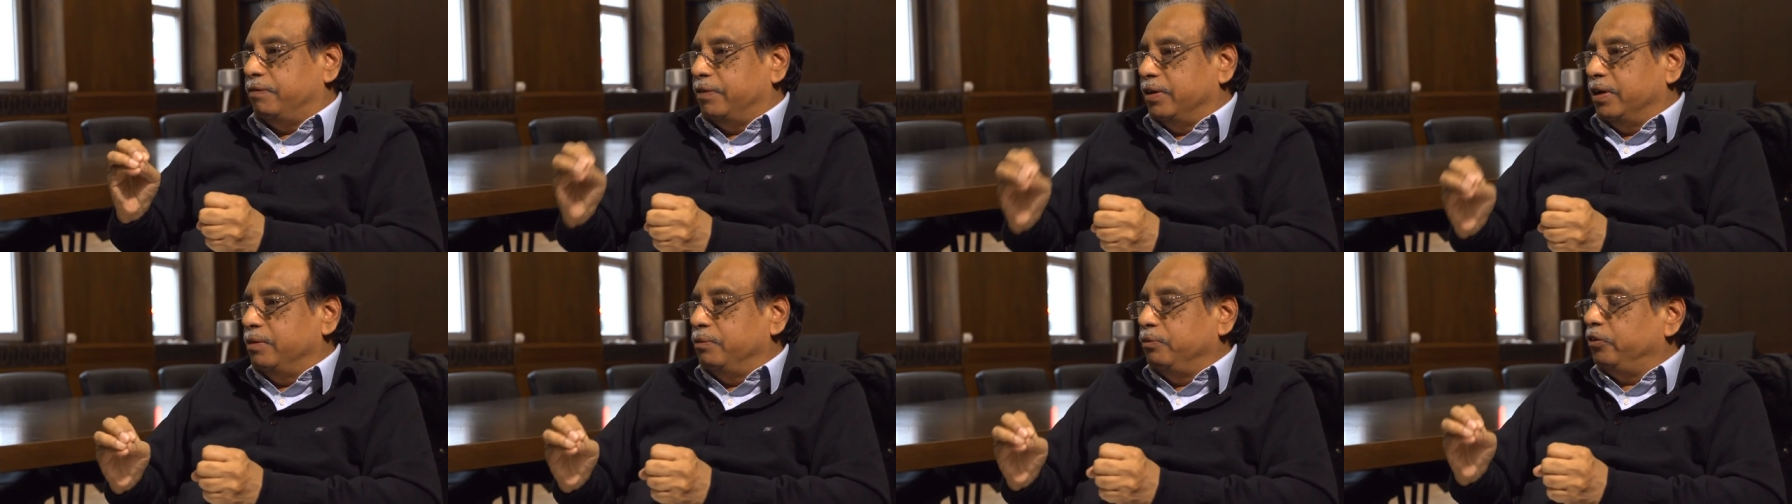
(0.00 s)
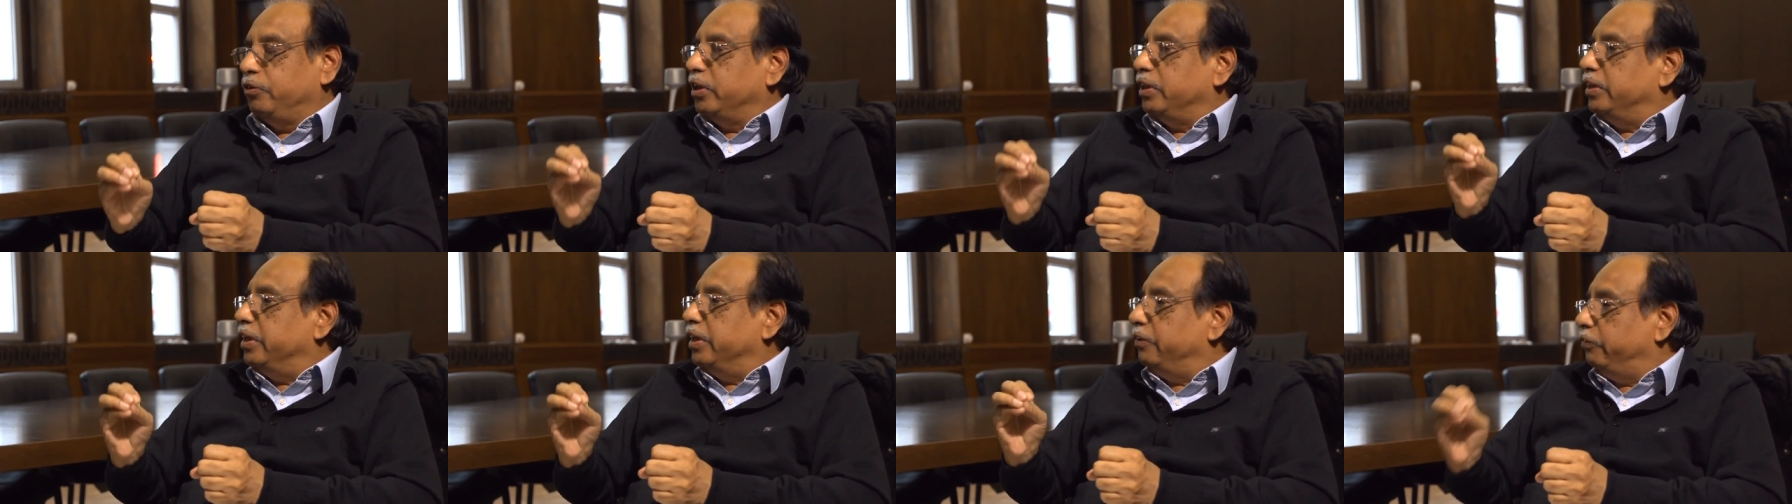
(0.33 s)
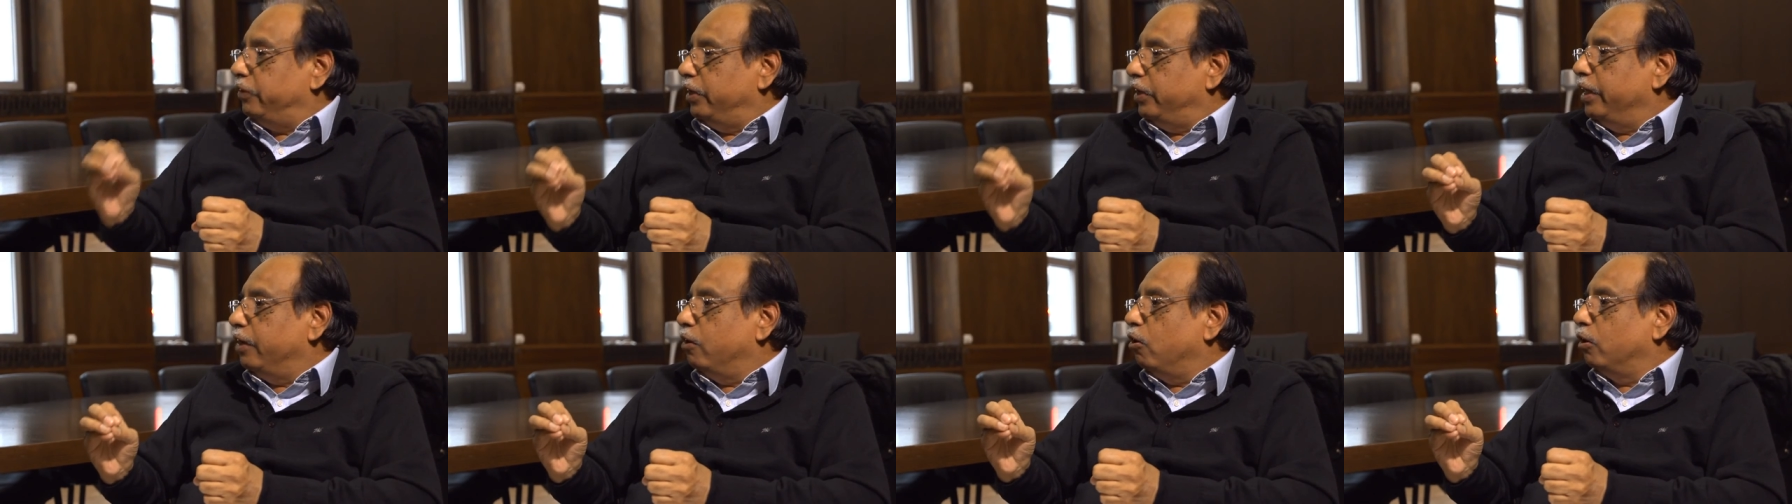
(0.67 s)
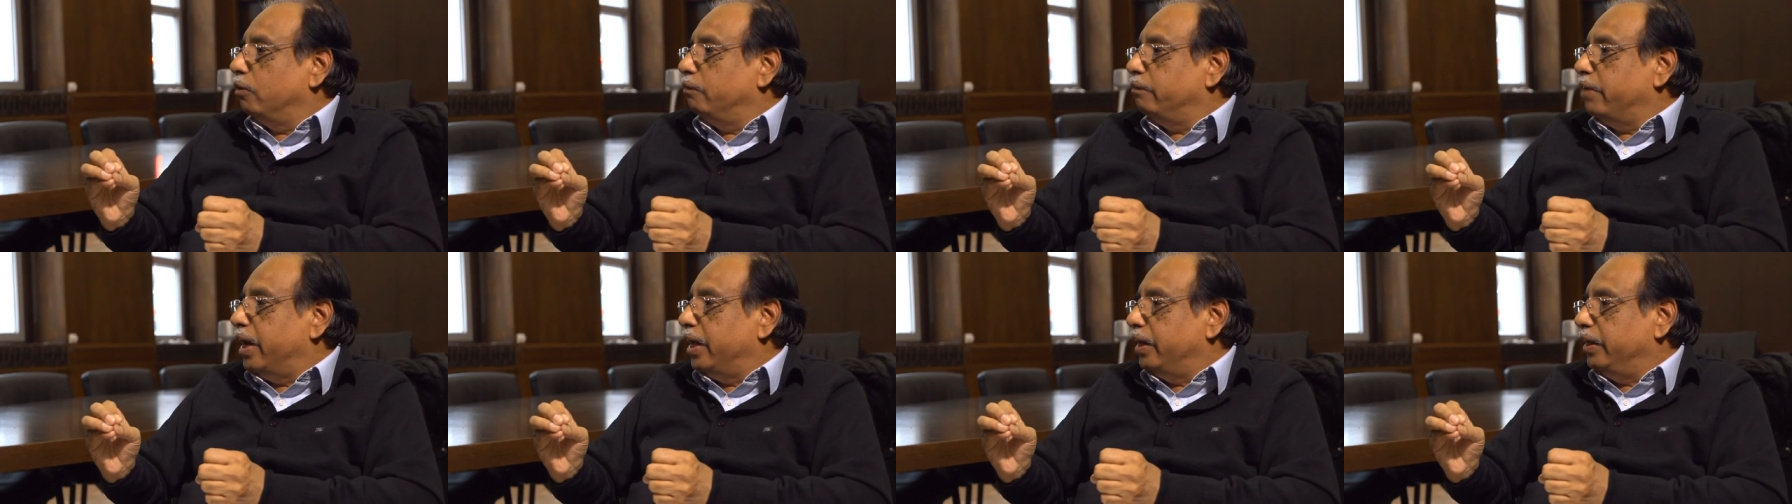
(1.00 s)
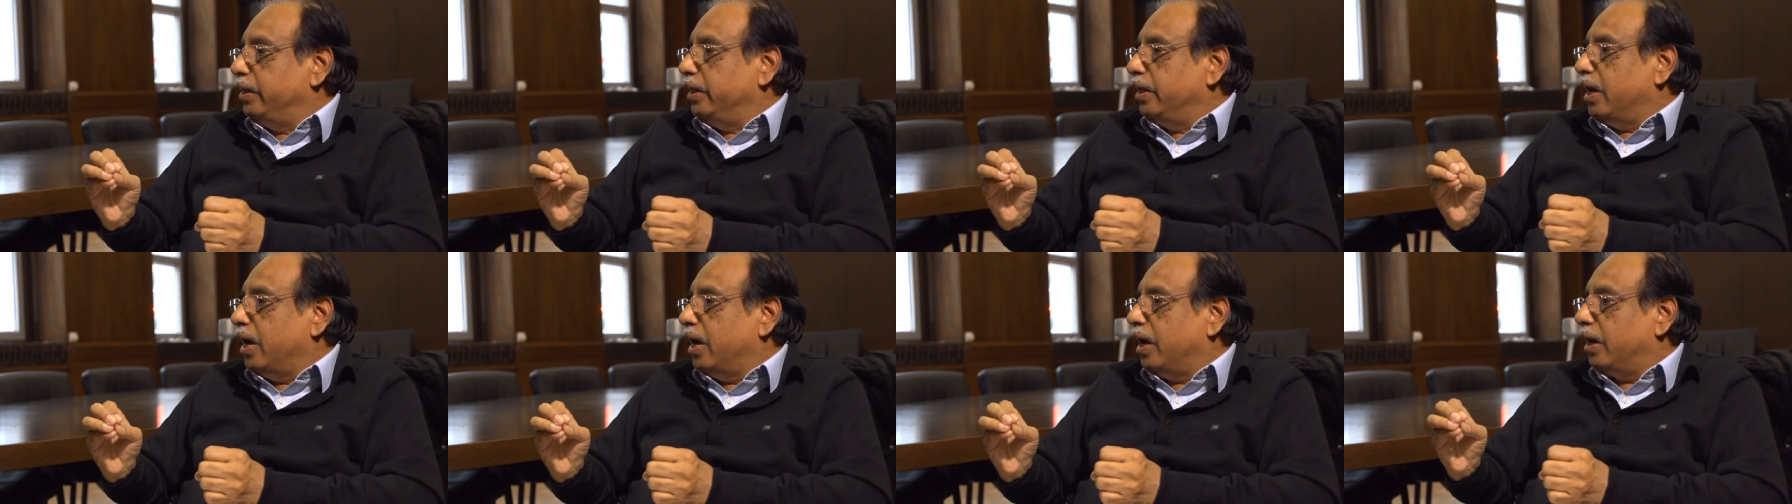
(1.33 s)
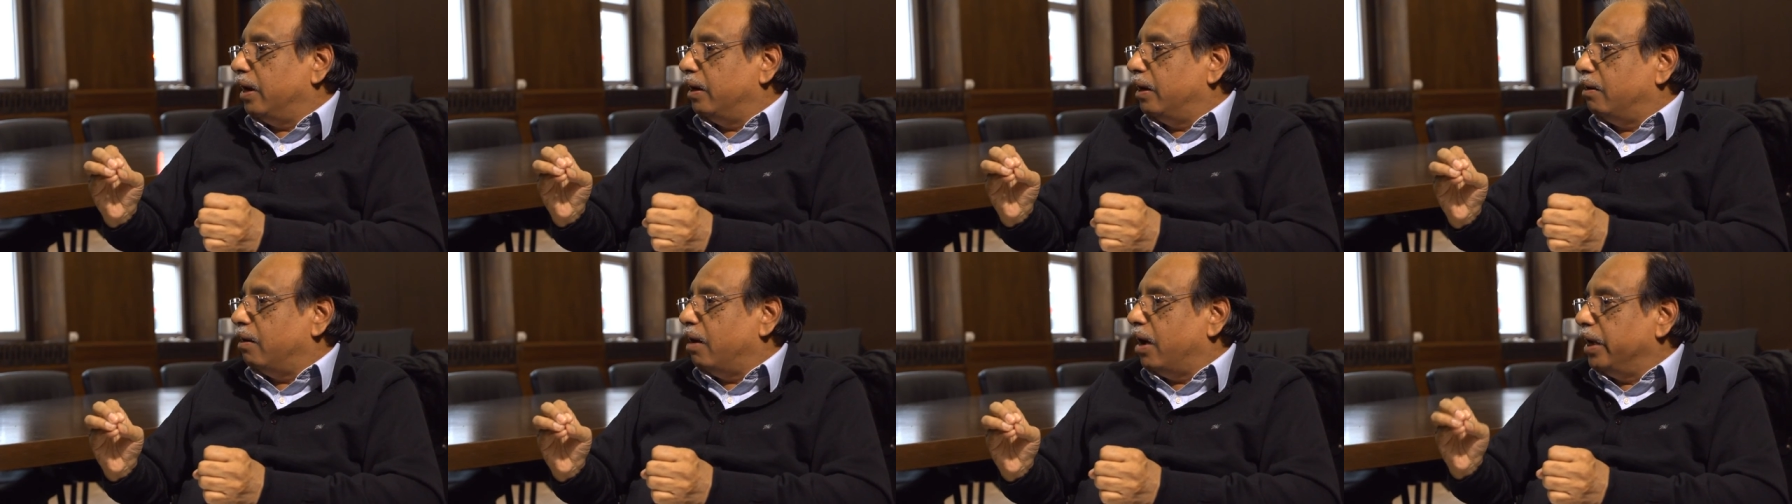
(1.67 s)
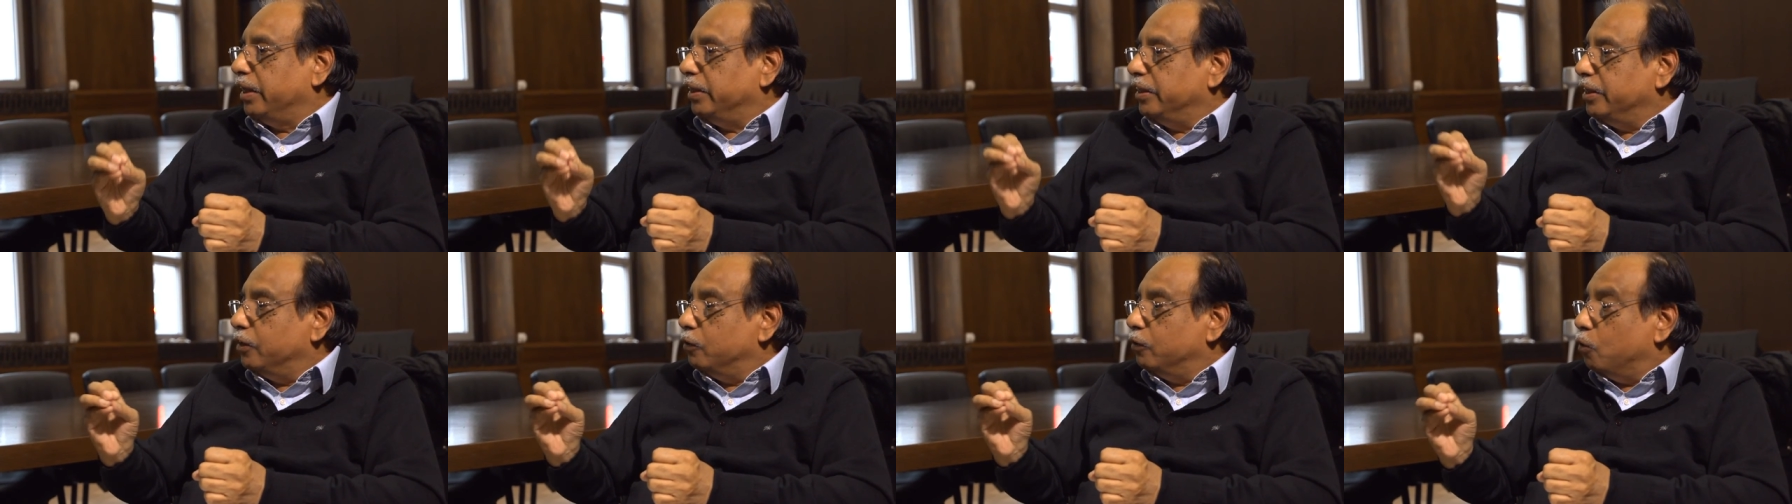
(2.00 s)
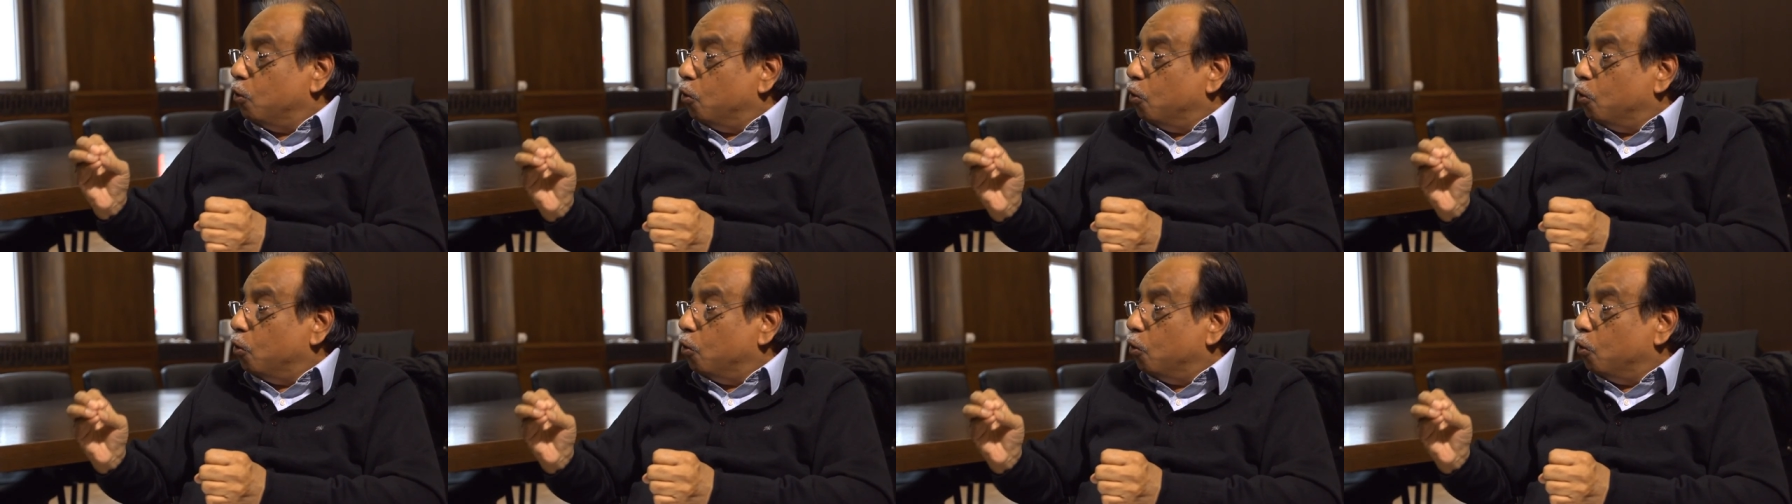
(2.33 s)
firms in the Silicon Valley are either